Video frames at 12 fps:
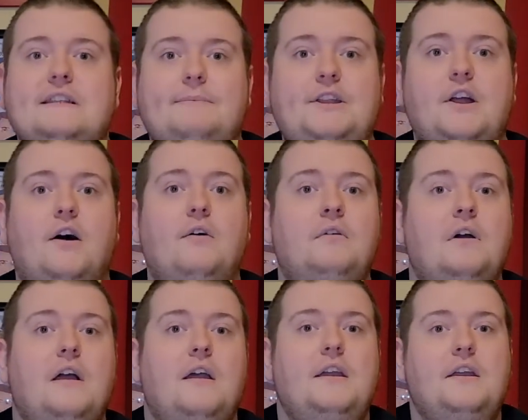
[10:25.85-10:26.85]
Let me know.
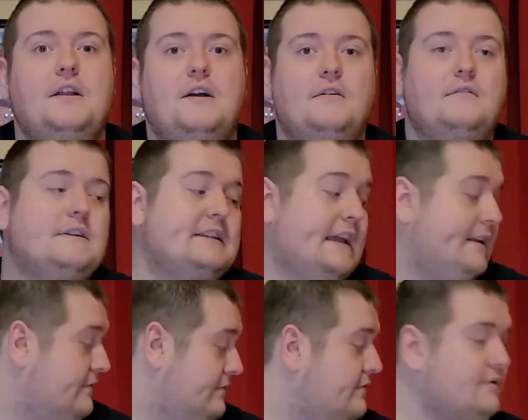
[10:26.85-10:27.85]
You know, because
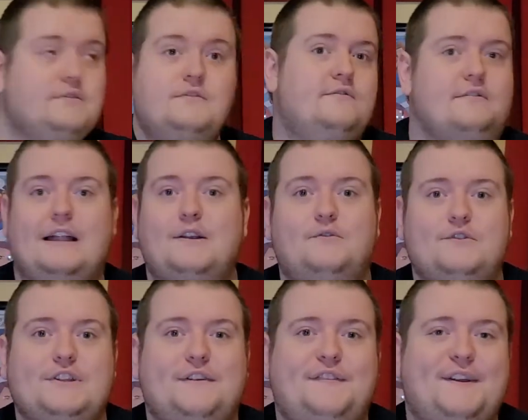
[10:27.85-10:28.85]
again, a lot of cool
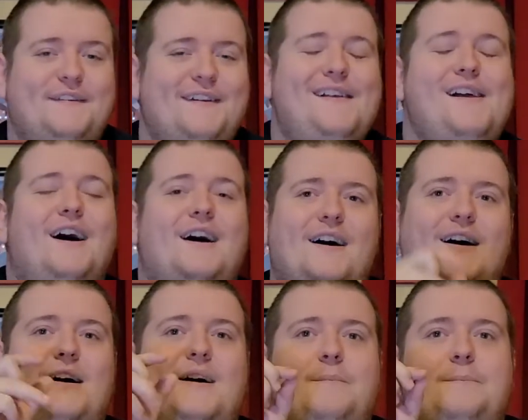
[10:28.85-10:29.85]
stuff there.
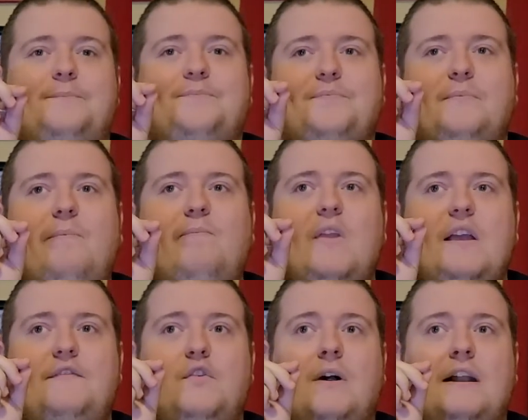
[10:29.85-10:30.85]
Um,
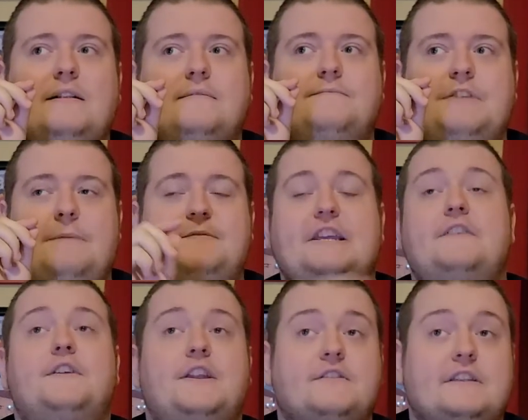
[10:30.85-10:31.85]
if you want to keep seeing
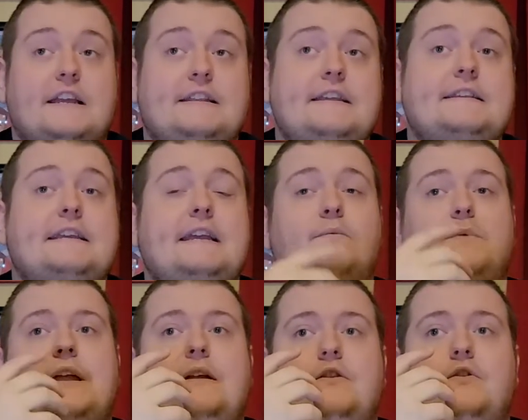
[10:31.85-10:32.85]
videos like this, again,
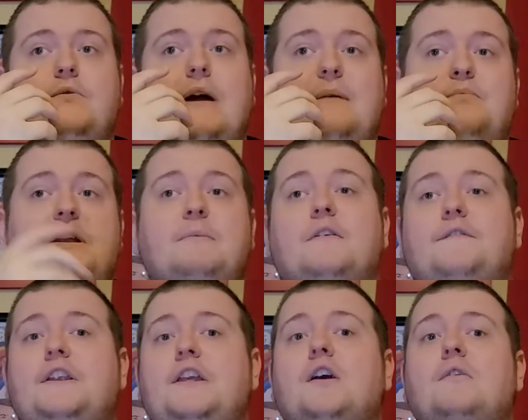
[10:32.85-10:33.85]
we do a Primo
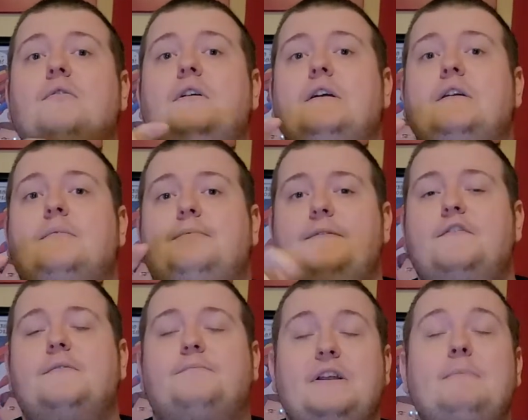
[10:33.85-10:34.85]
video
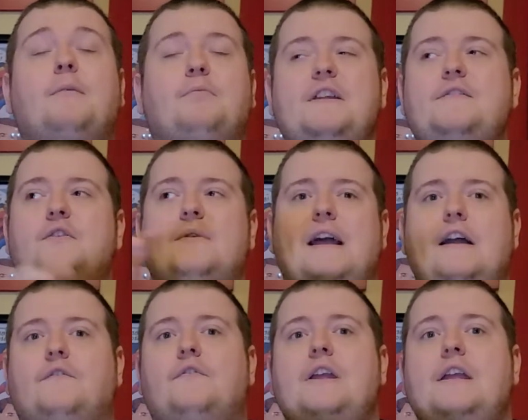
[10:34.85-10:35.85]
preview, Primo preview
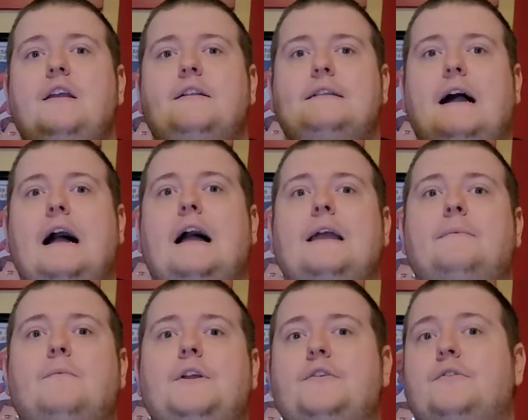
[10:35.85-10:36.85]
every
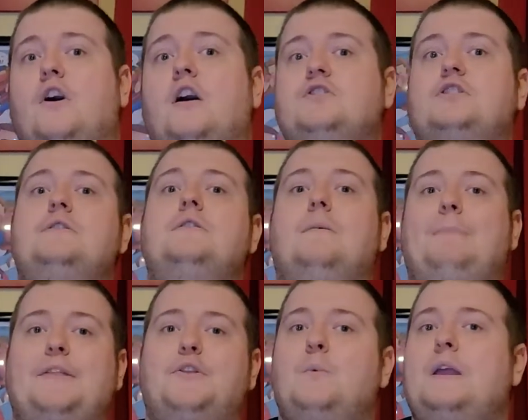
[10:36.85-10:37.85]
time we do an auction
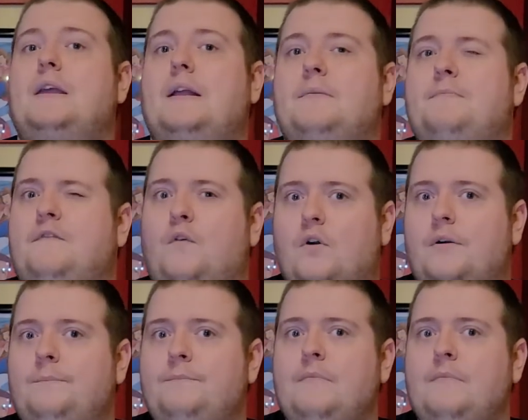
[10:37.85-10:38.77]
about the weekend before.